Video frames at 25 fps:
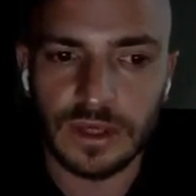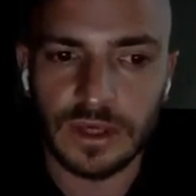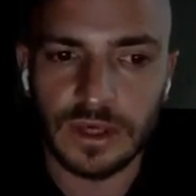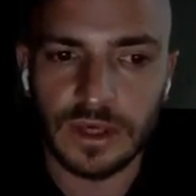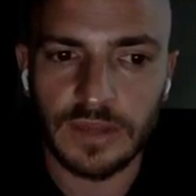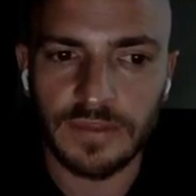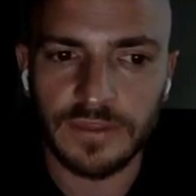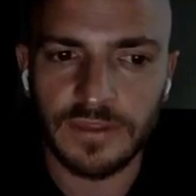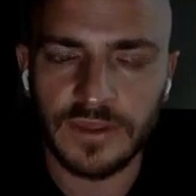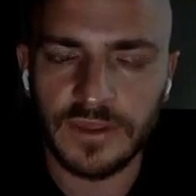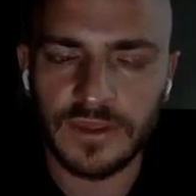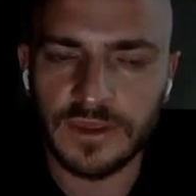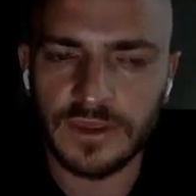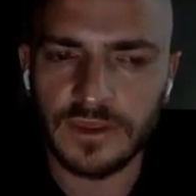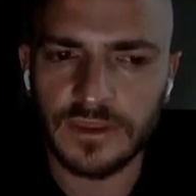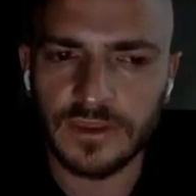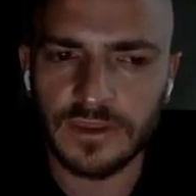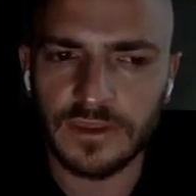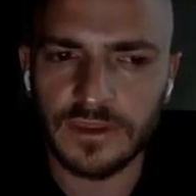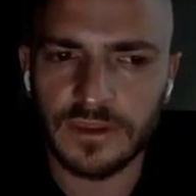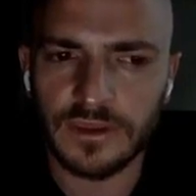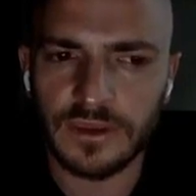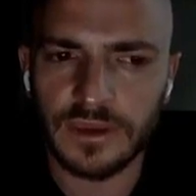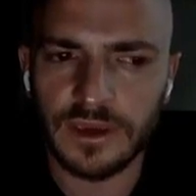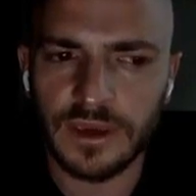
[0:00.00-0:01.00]
I
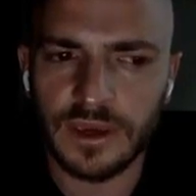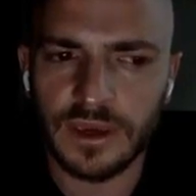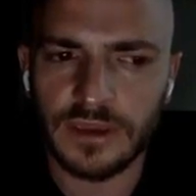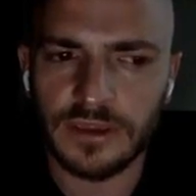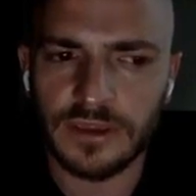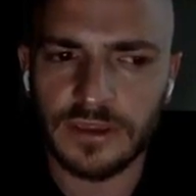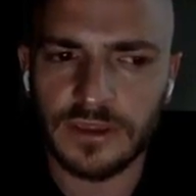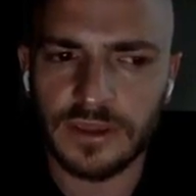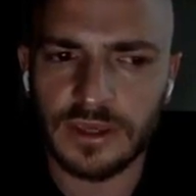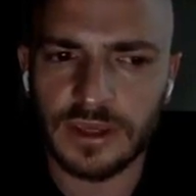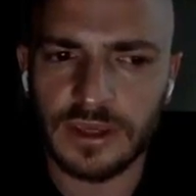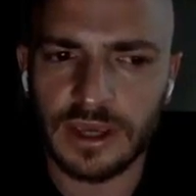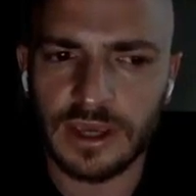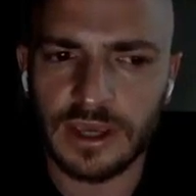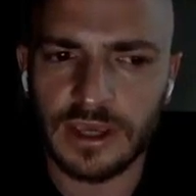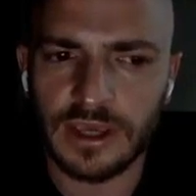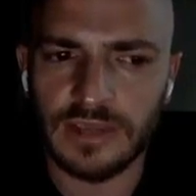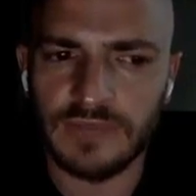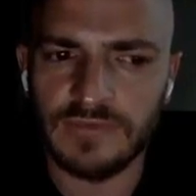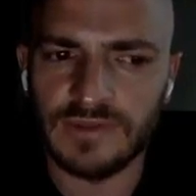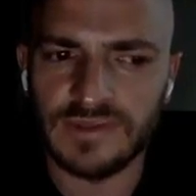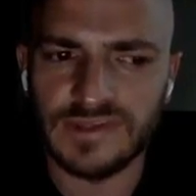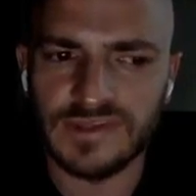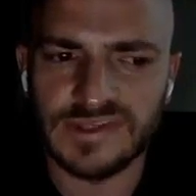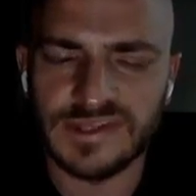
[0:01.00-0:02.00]
think I
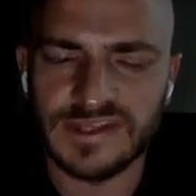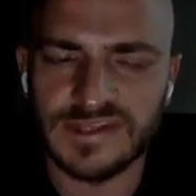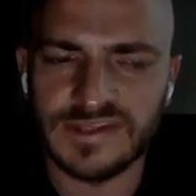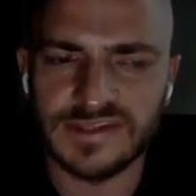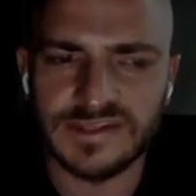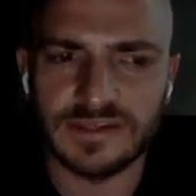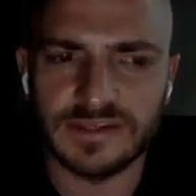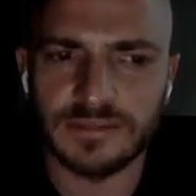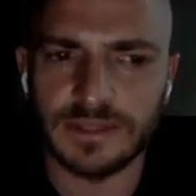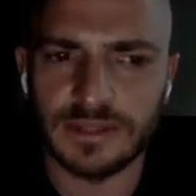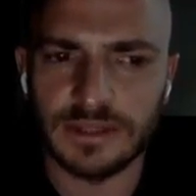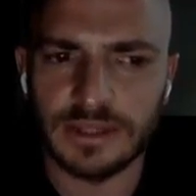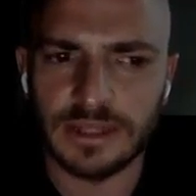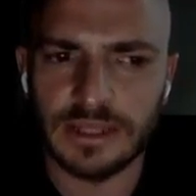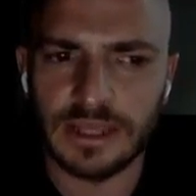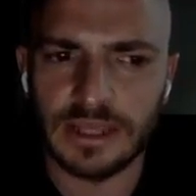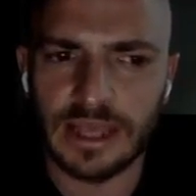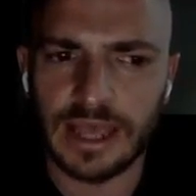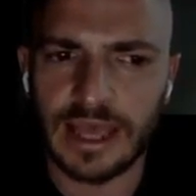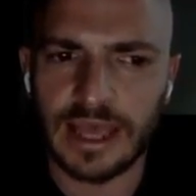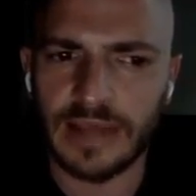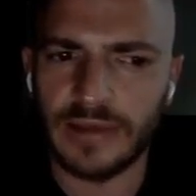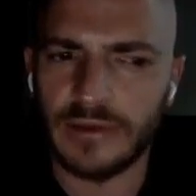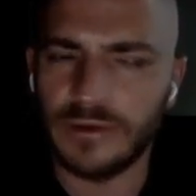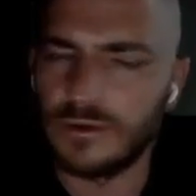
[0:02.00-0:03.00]
even said something
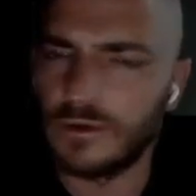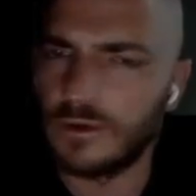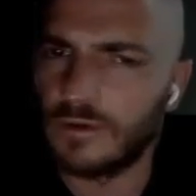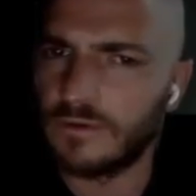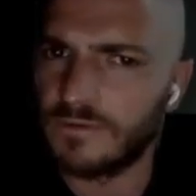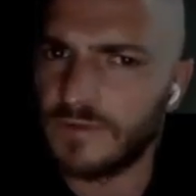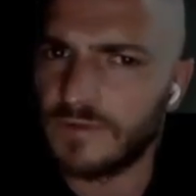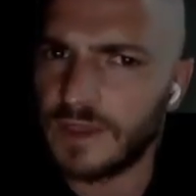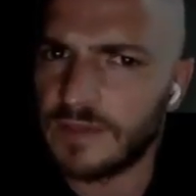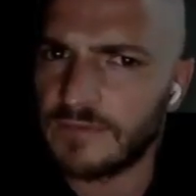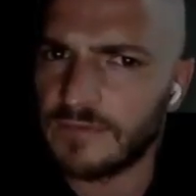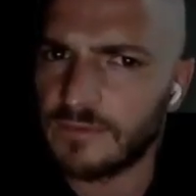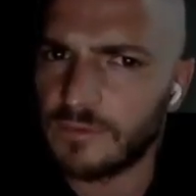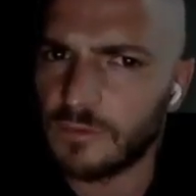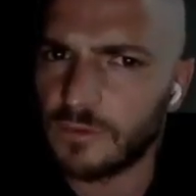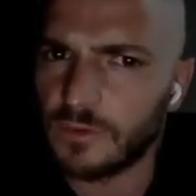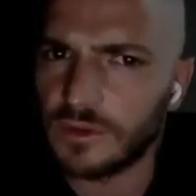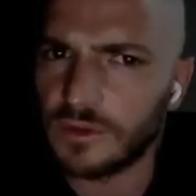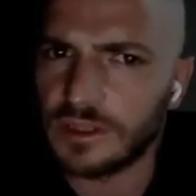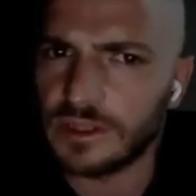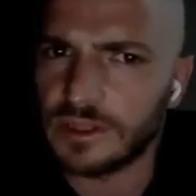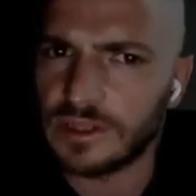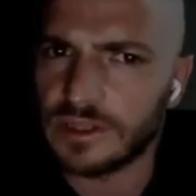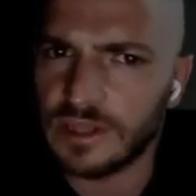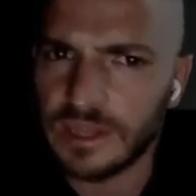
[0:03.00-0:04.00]
like, I don't know if I ever
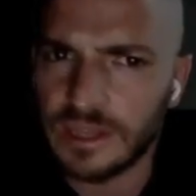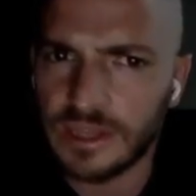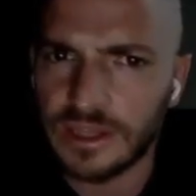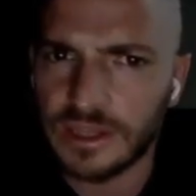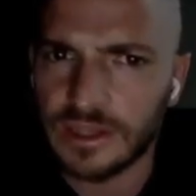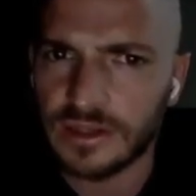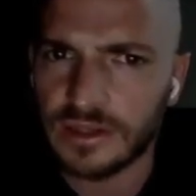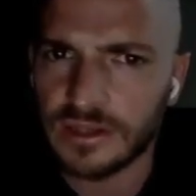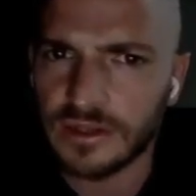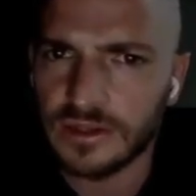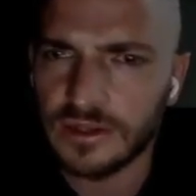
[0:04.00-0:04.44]
really did.